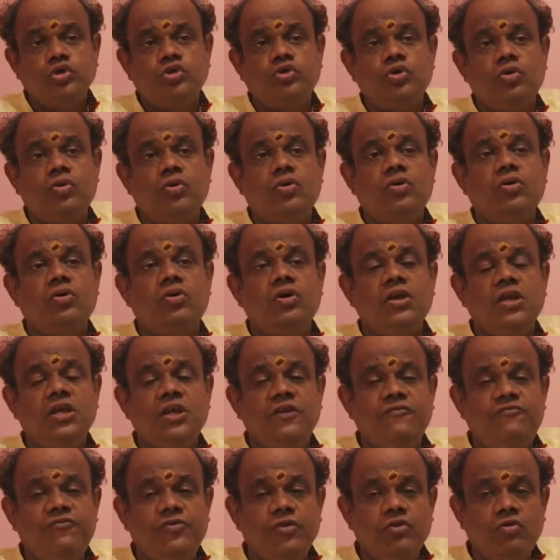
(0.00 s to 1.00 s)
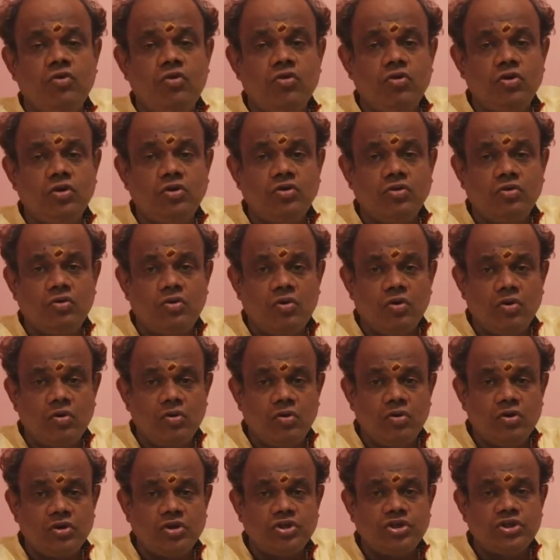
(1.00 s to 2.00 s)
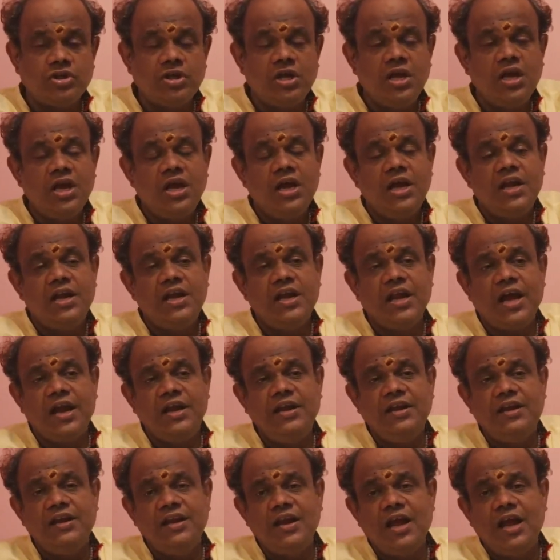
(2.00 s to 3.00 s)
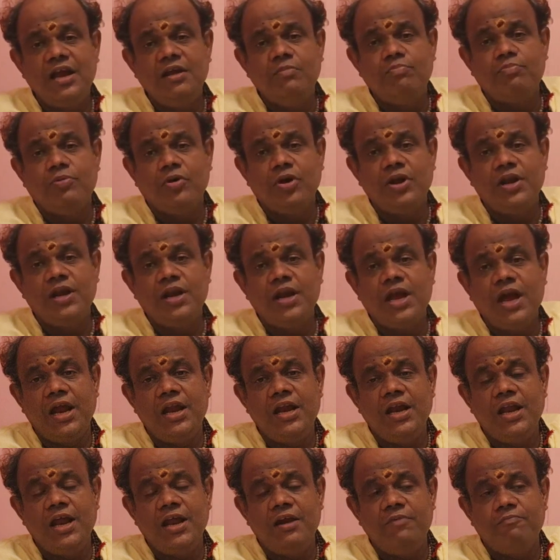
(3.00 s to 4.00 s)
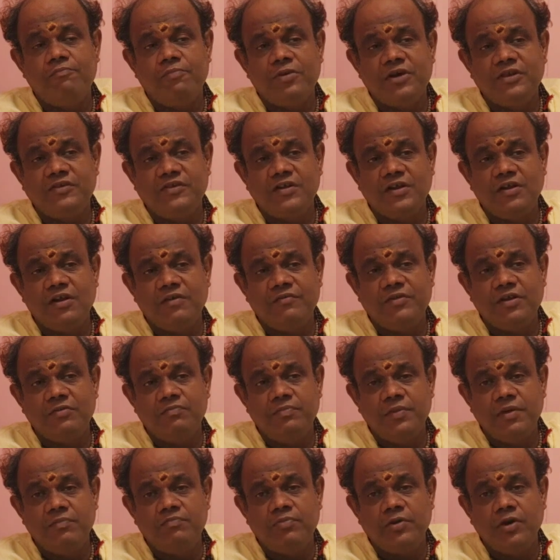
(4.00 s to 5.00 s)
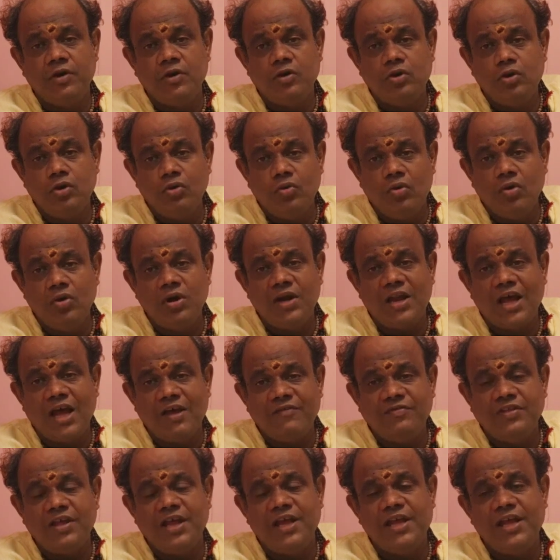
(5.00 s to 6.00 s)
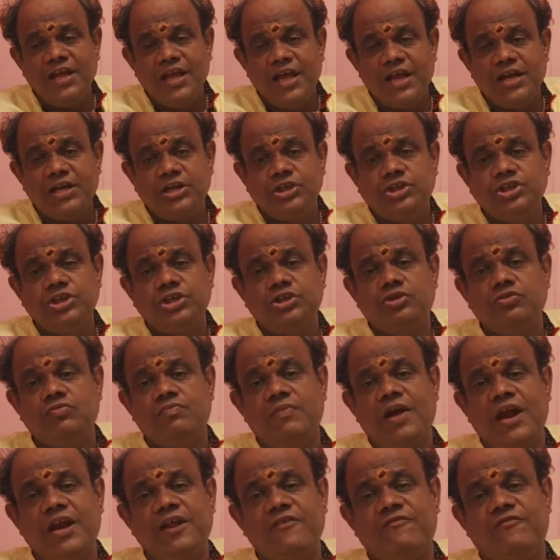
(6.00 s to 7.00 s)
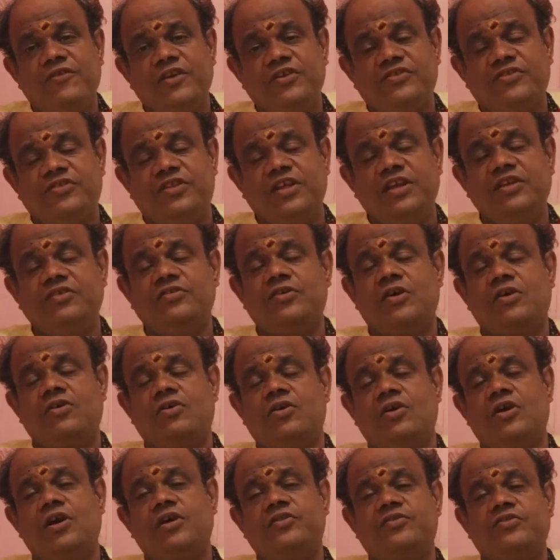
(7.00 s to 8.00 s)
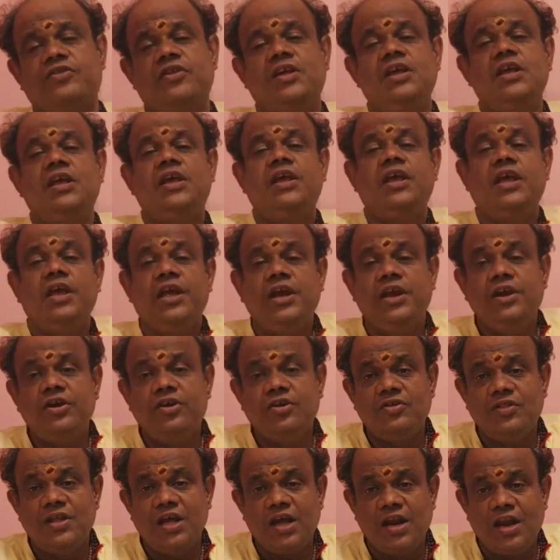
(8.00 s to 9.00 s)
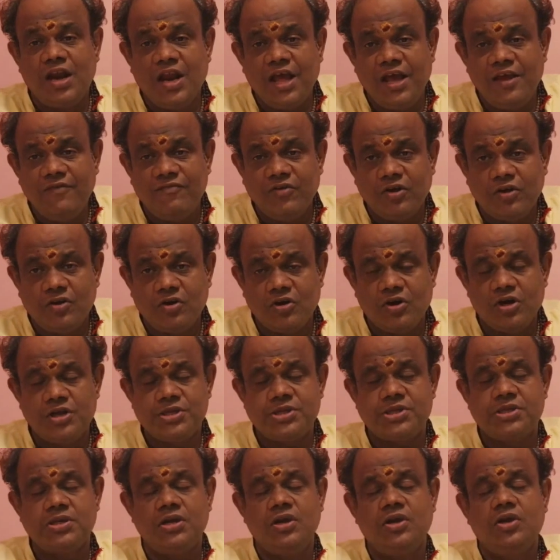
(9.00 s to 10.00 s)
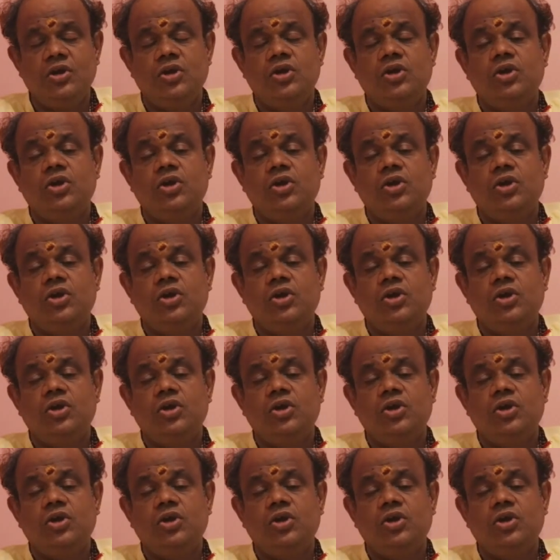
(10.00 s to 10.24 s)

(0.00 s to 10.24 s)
So if you go to crores, 99.99% of the people don't have the energy to manifest things across into their life across.